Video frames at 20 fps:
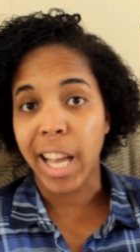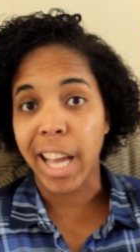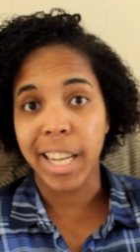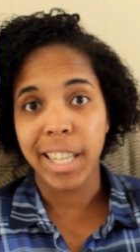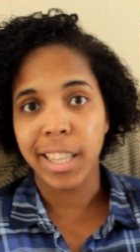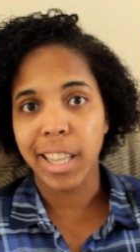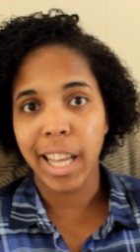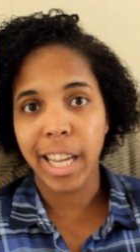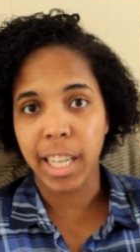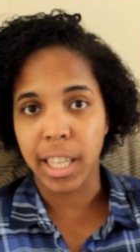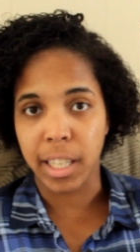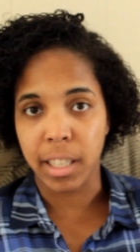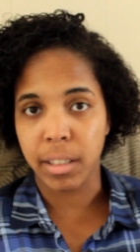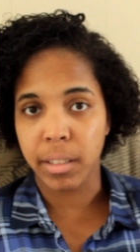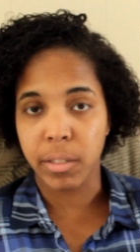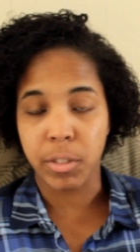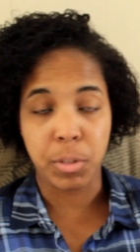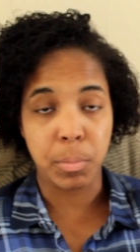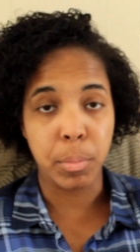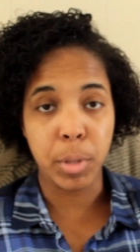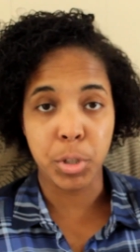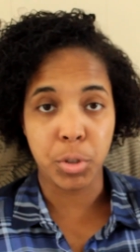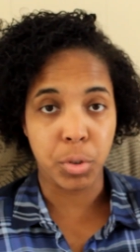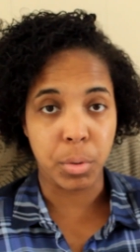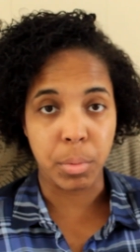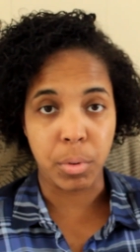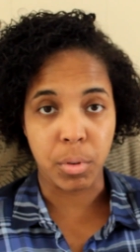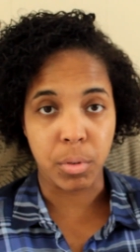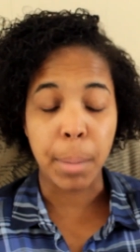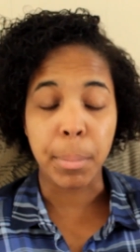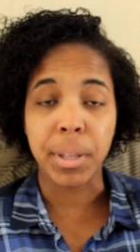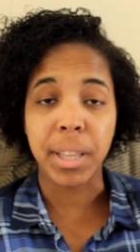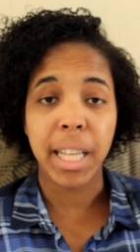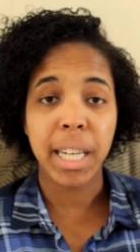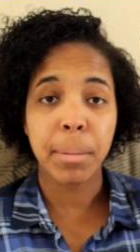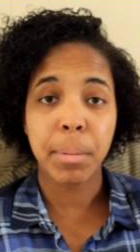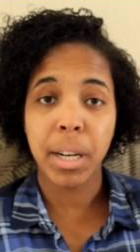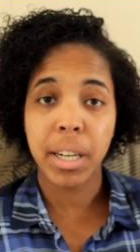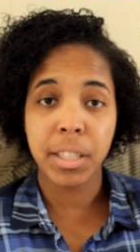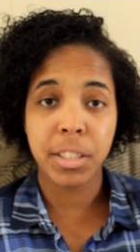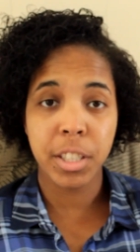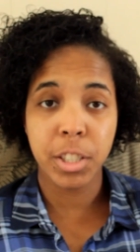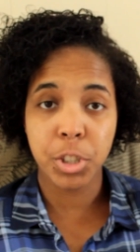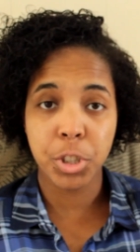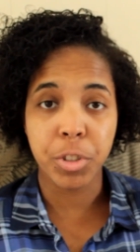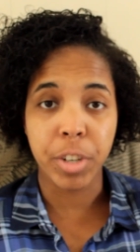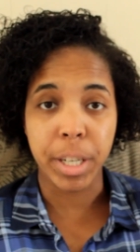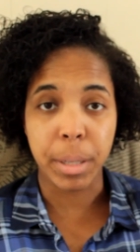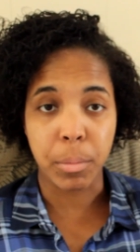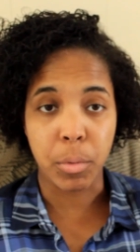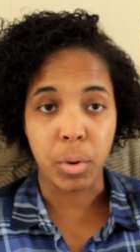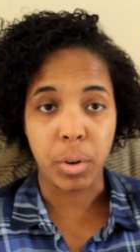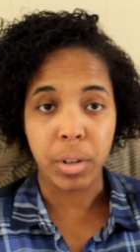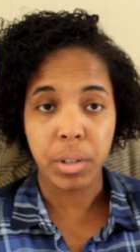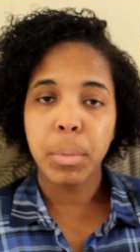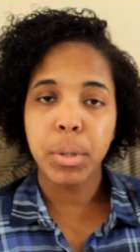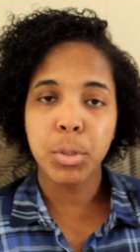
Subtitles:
I didn't like it. It was miserable. I'm glad I'm not a teacher anymore.